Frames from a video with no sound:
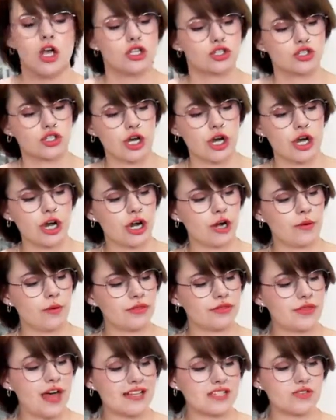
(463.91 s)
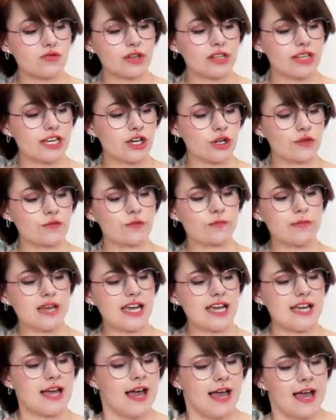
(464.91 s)
so that's really good for
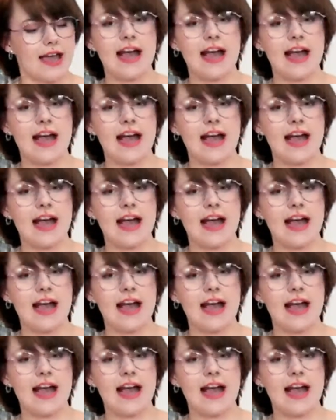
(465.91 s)
me.